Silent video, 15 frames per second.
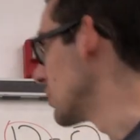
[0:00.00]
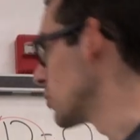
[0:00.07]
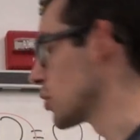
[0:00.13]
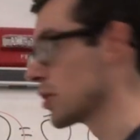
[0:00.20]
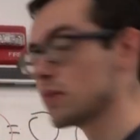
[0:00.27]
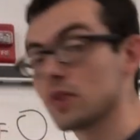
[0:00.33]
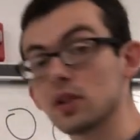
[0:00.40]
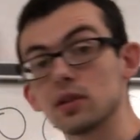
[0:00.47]

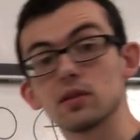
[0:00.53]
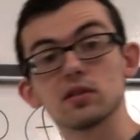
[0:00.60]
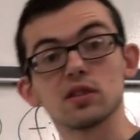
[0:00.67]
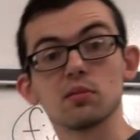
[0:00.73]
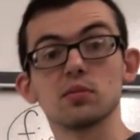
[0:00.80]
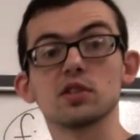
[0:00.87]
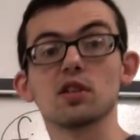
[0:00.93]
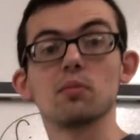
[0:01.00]
Or even
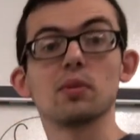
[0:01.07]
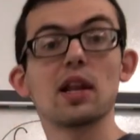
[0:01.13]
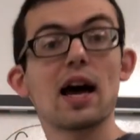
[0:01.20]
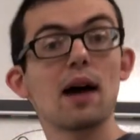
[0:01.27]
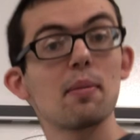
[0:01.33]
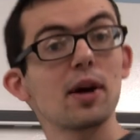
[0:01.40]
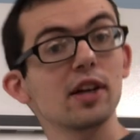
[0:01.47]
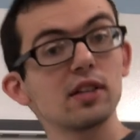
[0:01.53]
some
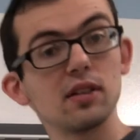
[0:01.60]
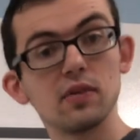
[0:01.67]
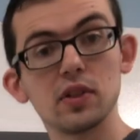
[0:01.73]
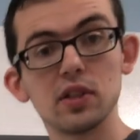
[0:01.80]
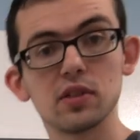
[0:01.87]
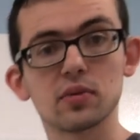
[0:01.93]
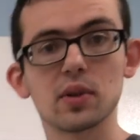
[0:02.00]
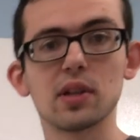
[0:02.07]
lab
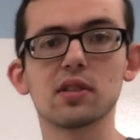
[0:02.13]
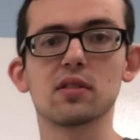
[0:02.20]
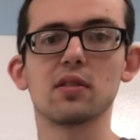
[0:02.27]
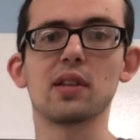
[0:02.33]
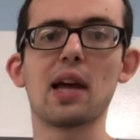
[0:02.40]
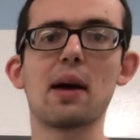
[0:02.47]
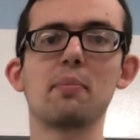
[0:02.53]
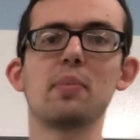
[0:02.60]
activities, right? So
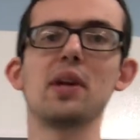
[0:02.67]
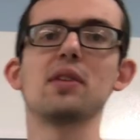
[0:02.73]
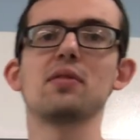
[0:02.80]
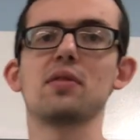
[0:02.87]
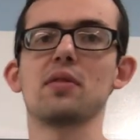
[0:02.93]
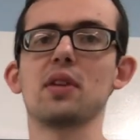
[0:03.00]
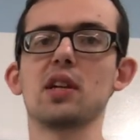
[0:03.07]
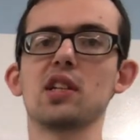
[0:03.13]

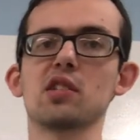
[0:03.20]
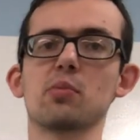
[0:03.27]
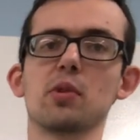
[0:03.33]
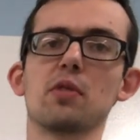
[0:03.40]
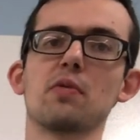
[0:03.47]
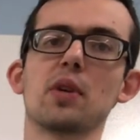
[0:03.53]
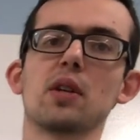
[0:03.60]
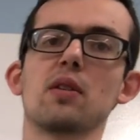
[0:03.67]
lab-based things where
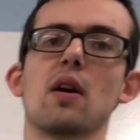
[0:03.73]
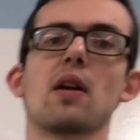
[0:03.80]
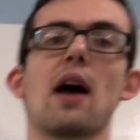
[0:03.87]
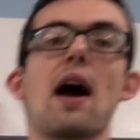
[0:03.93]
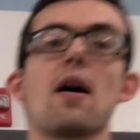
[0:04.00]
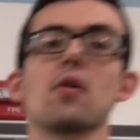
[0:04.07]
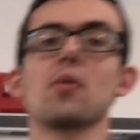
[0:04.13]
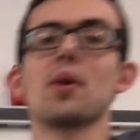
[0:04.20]
you figure out,
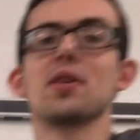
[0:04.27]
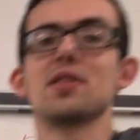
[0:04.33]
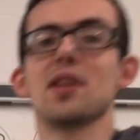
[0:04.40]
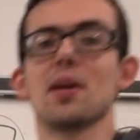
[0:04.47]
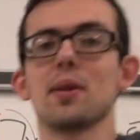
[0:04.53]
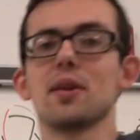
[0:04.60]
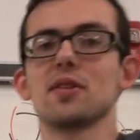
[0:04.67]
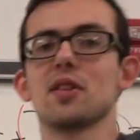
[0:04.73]
how do I
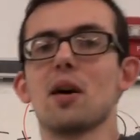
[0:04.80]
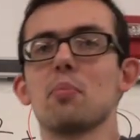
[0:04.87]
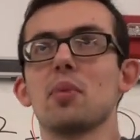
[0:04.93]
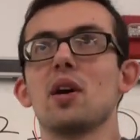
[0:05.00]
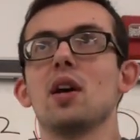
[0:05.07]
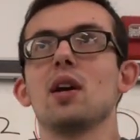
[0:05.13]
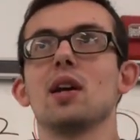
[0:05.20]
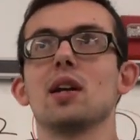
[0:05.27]
set this
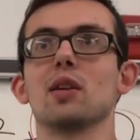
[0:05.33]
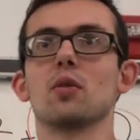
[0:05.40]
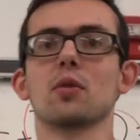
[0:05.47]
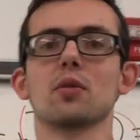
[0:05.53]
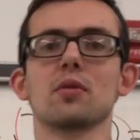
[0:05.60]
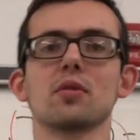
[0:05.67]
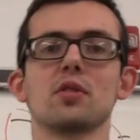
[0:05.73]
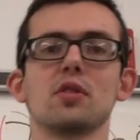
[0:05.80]
up in
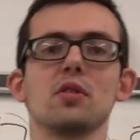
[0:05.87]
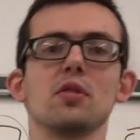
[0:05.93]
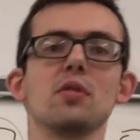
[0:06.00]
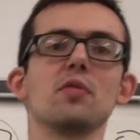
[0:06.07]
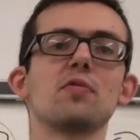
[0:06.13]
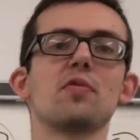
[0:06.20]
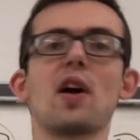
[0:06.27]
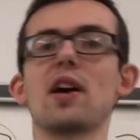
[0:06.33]
order
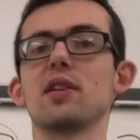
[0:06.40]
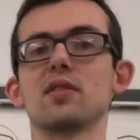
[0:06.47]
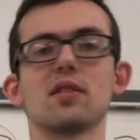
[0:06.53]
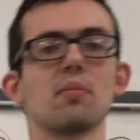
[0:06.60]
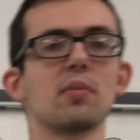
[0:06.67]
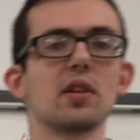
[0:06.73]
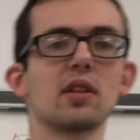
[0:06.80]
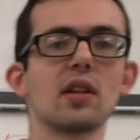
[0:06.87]
to find
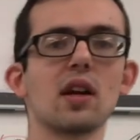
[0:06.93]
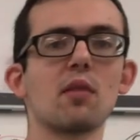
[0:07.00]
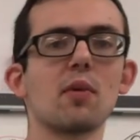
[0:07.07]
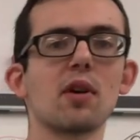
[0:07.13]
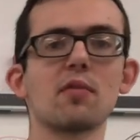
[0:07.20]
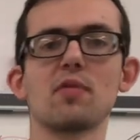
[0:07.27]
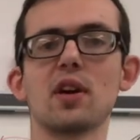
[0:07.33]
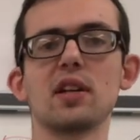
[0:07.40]
something that I
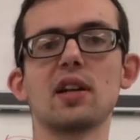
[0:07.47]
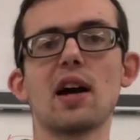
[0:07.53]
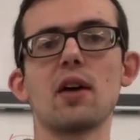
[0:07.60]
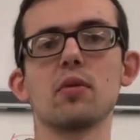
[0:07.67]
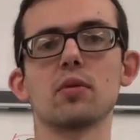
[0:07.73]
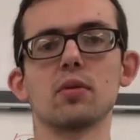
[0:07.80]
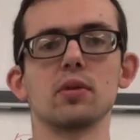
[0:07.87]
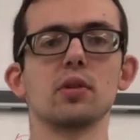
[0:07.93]
want to find
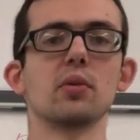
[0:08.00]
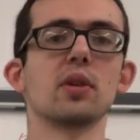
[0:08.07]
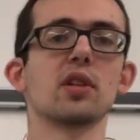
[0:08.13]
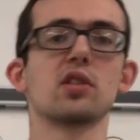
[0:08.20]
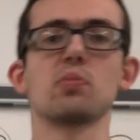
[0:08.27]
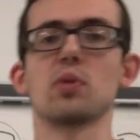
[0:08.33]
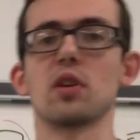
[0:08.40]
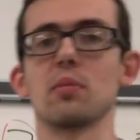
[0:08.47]
out, or do an
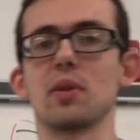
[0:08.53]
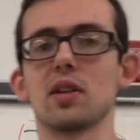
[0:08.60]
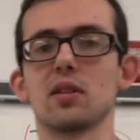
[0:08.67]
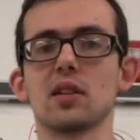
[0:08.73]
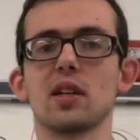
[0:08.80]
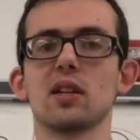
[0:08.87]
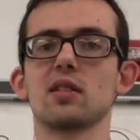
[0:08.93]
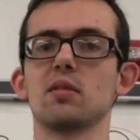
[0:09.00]
experiment
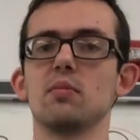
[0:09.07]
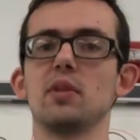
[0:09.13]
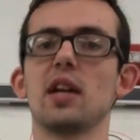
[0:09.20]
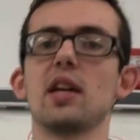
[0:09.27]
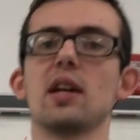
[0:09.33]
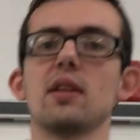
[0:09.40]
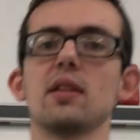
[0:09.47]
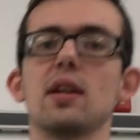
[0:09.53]
to get some
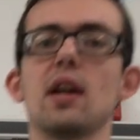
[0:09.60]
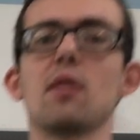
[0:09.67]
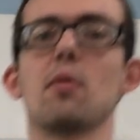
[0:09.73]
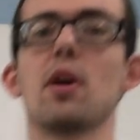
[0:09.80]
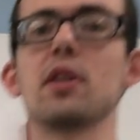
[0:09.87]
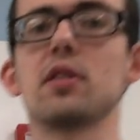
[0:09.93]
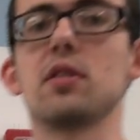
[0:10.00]
data that I want